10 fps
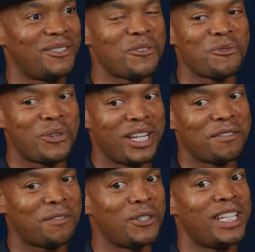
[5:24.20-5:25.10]
to really
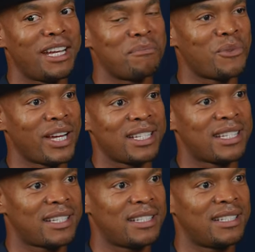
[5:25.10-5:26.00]
fully
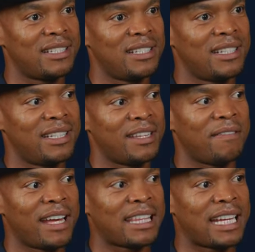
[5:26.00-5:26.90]
embrace the
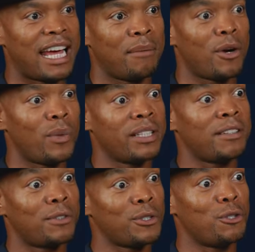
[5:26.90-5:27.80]
fact that I'm a
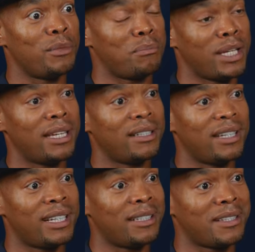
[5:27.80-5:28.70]
wonderful human being
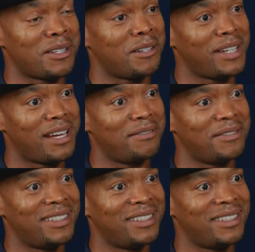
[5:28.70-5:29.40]
and I deserve love.